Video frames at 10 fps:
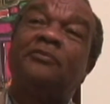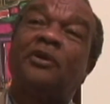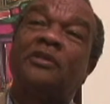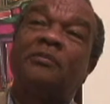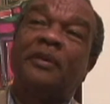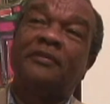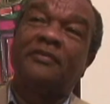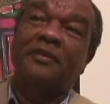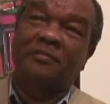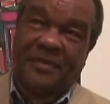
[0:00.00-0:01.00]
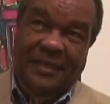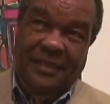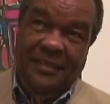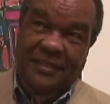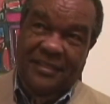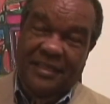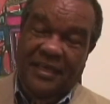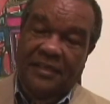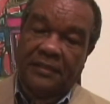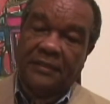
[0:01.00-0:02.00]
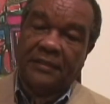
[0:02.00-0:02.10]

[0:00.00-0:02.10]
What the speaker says: want to meet from the past. I